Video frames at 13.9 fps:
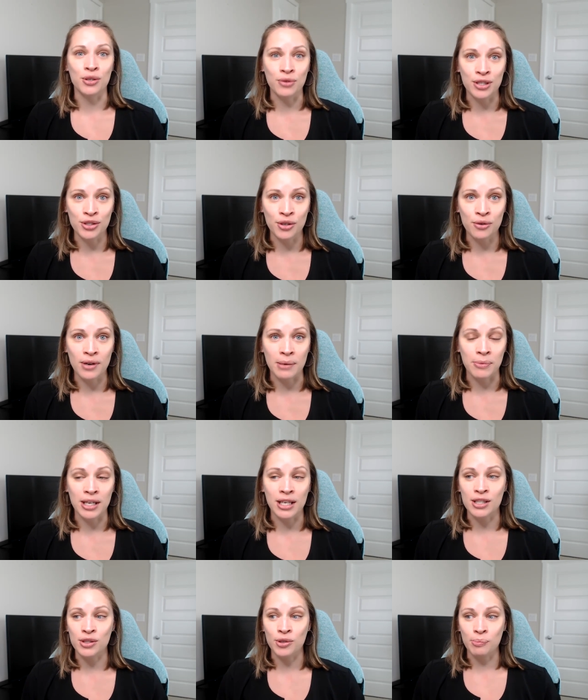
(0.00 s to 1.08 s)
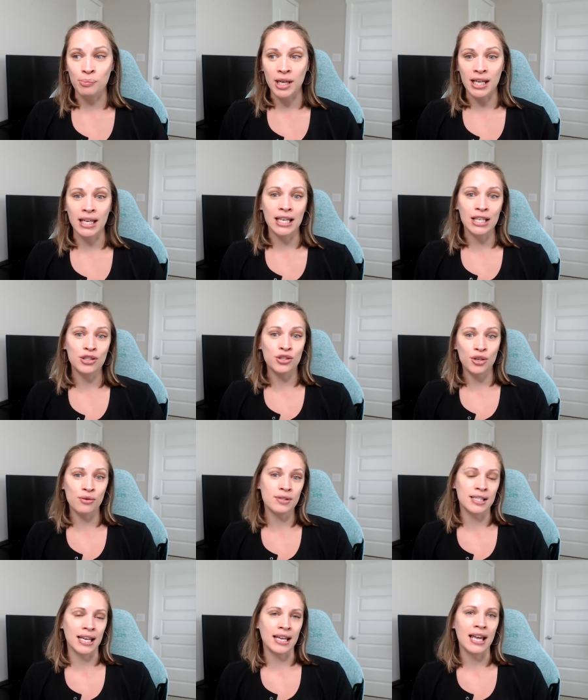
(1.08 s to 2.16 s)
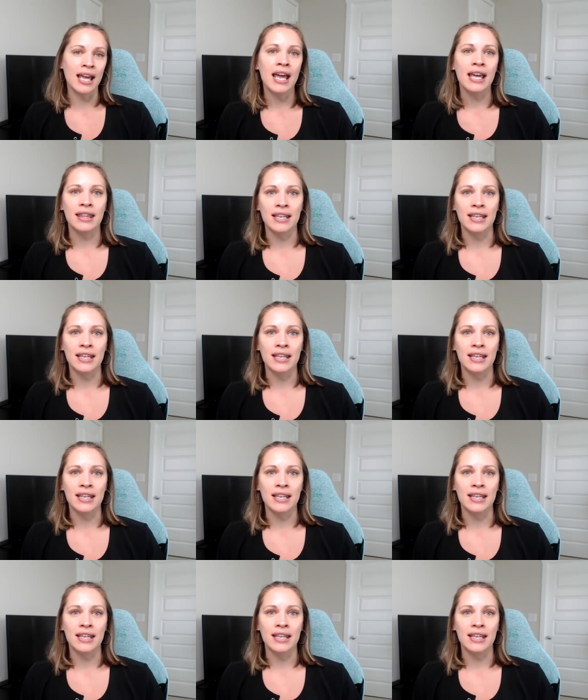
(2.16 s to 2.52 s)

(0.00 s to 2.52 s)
you can do it because you're picking and choosing